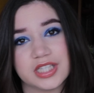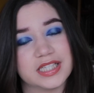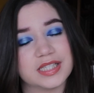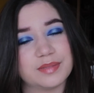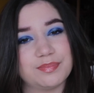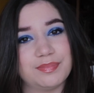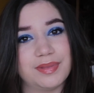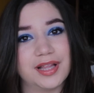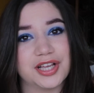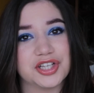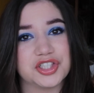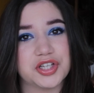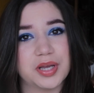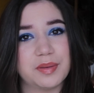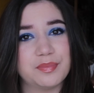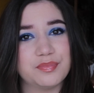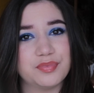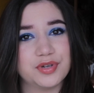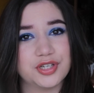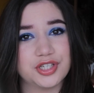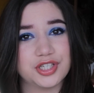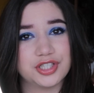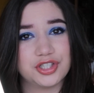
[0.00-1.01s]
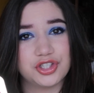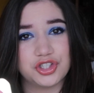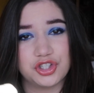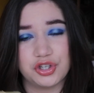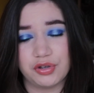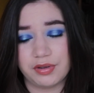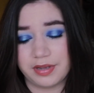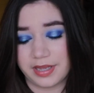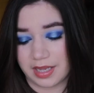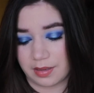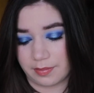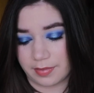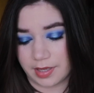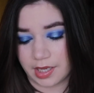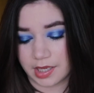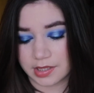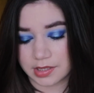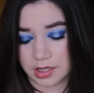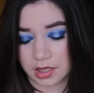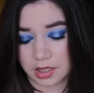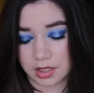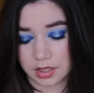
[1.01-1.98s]
this blush up, which is shocking
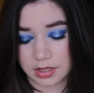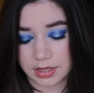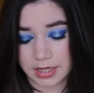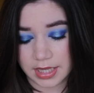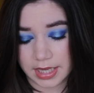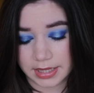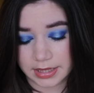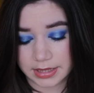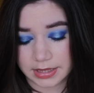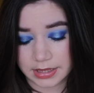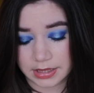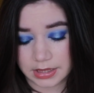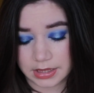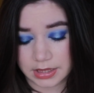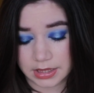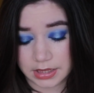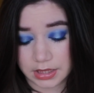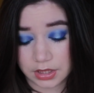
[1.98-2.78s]
because it looks like